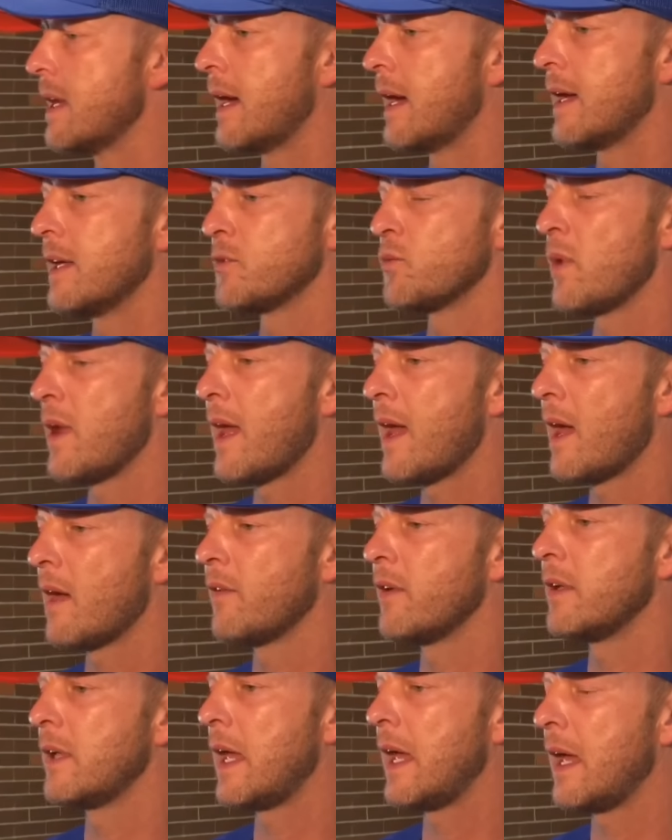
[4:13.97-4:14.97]
guys. We
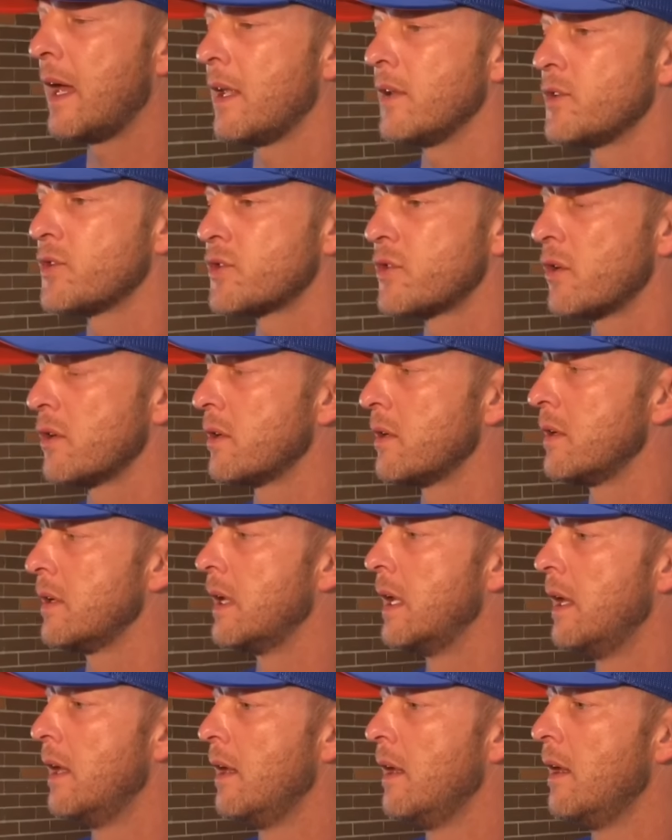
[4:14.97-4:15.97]
haven't had certain
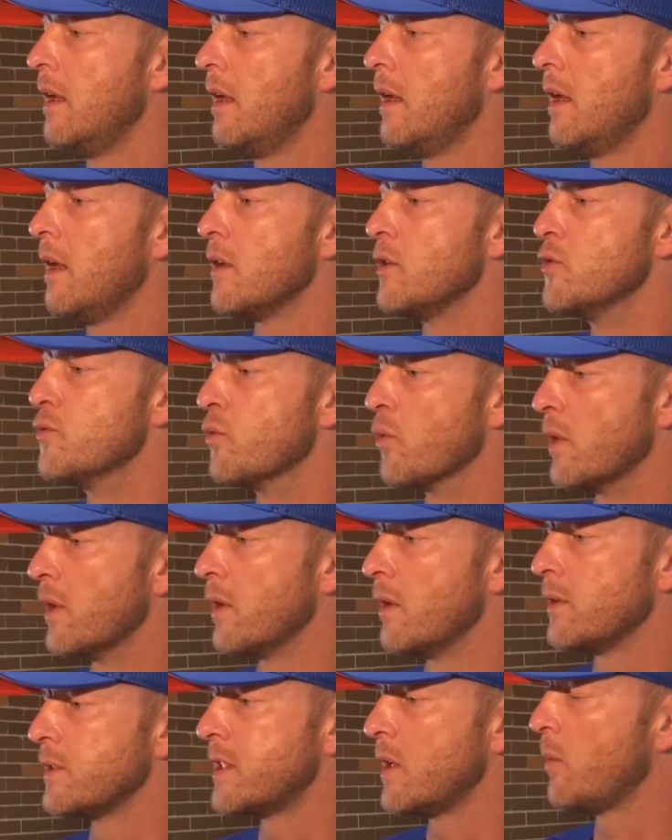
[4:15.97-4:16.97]
drills